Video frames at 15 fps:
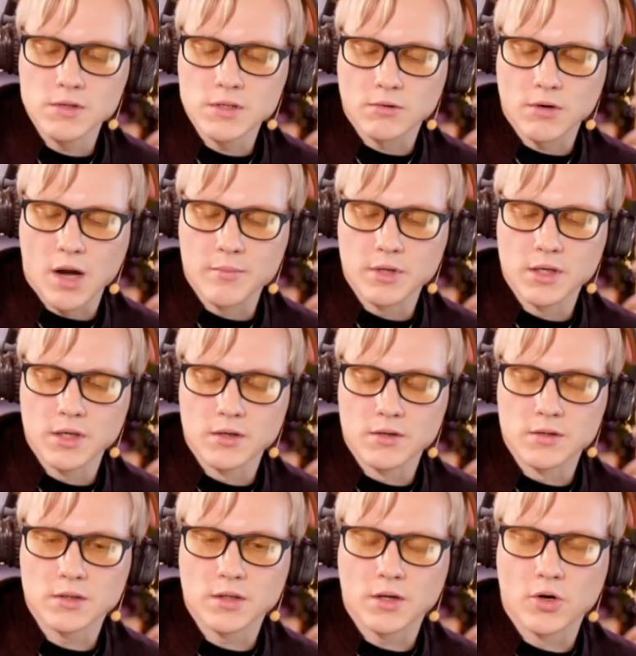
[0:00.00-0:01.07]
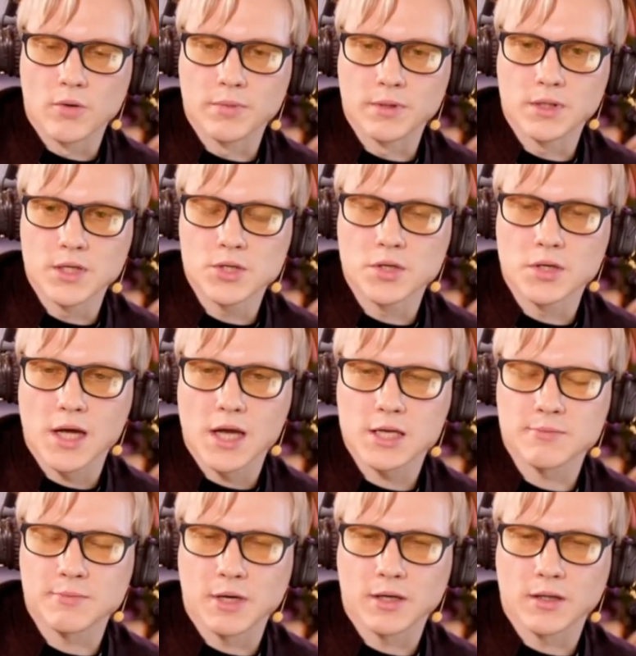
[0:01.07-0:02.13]
describing here is the competition
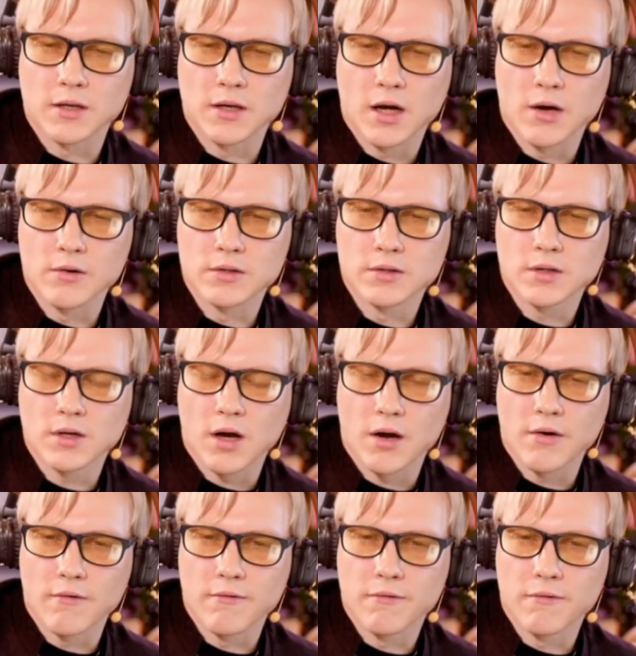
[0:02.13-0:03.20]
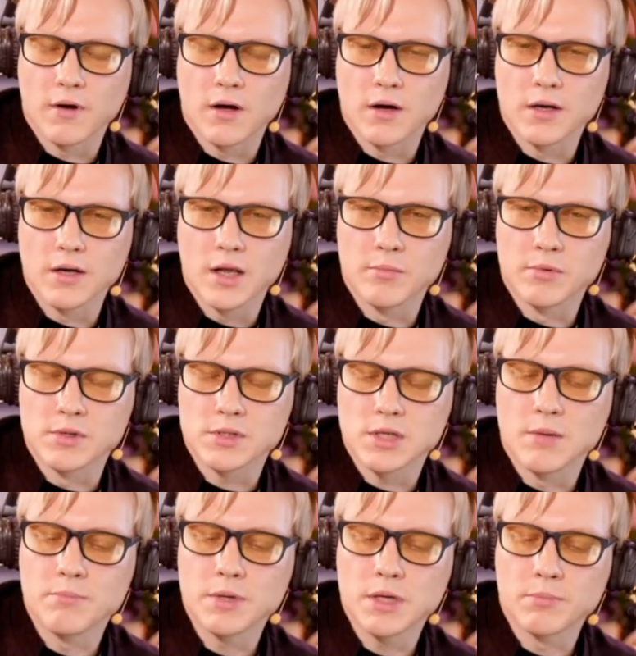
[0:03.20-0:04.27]
aspect, and how it kind of enables
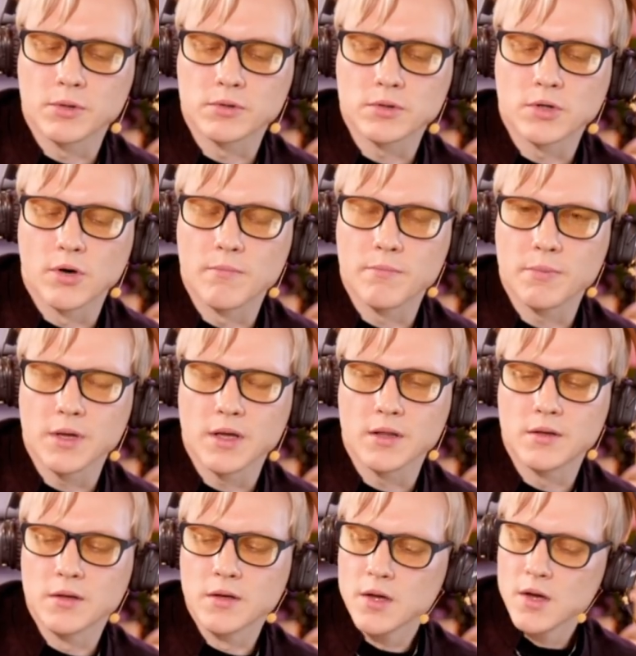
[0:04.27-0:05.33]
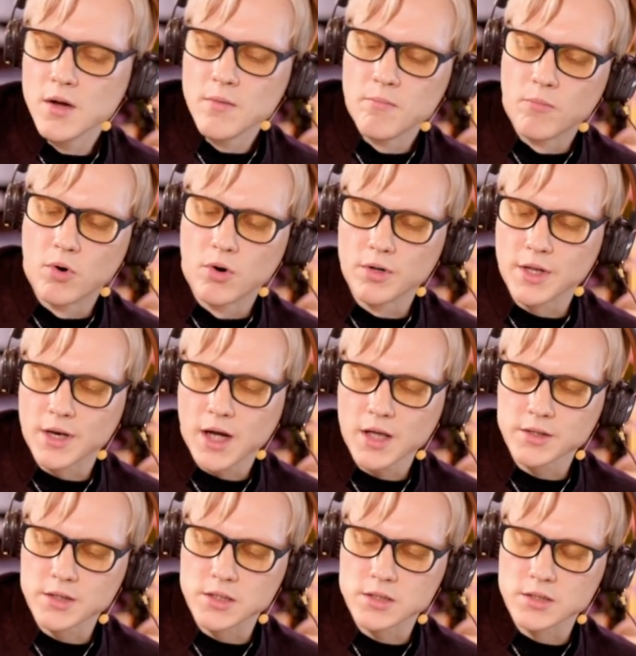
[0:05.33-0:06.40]
some people to compete more than
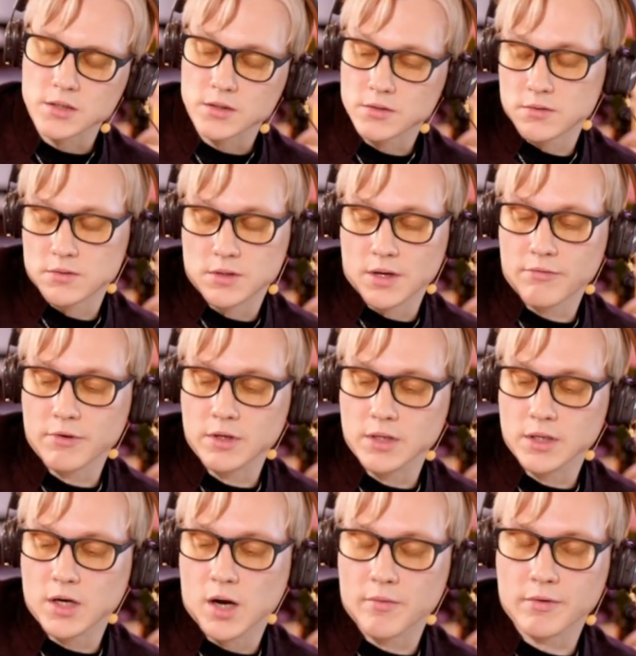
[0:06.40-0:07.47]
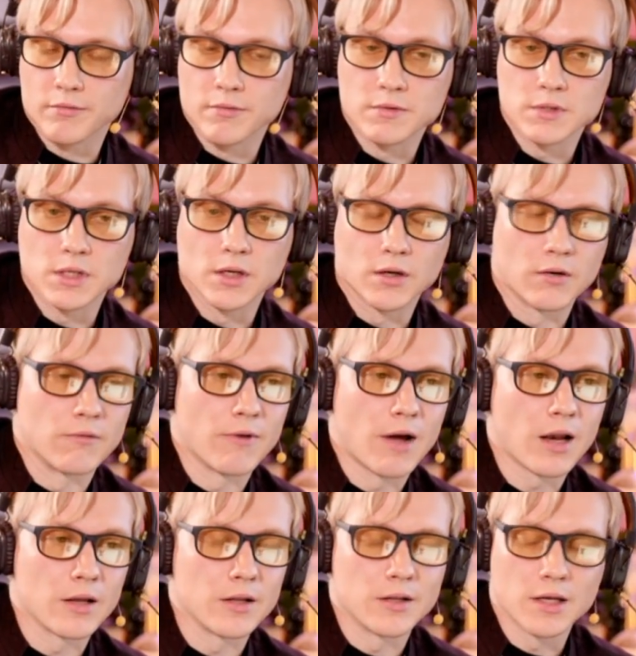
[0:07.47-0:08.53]
others. And definitely coming from Silicon
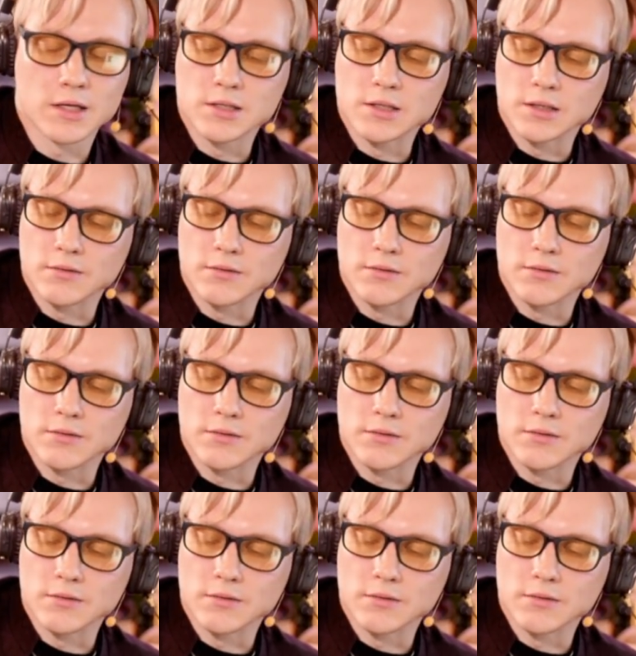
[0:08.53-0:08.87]
Valley, that's